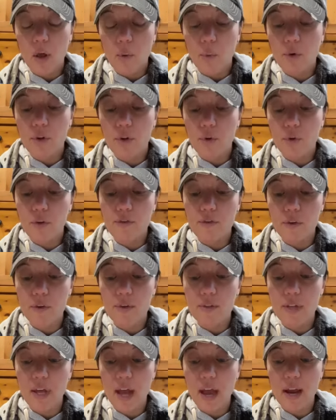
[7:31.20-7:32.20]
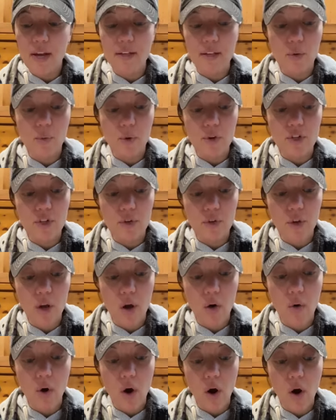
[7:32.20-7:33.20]
when you refuse to act on what you
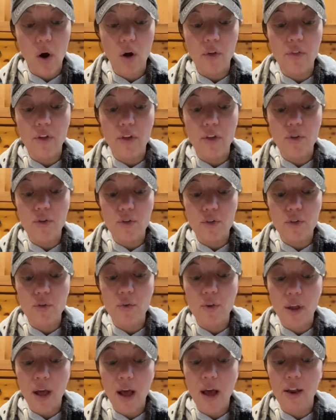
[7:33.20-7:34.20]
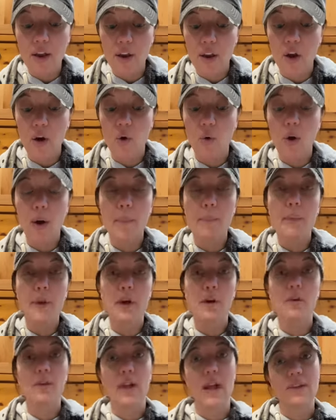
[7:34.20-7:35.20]
know, all that you do not know
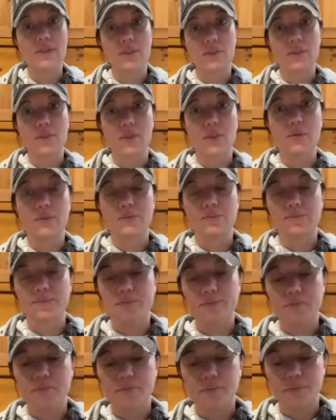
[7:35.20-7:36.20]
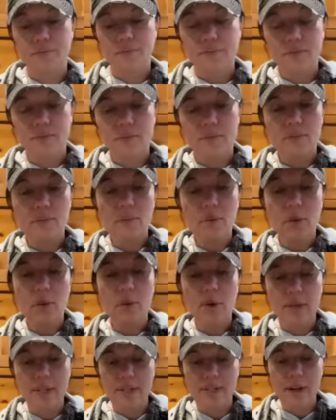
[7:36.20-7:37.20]
paralyzes you.
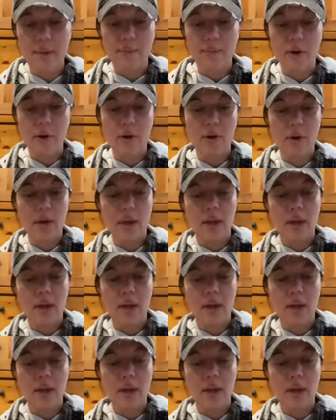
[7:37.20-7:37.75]
We're going to stop there.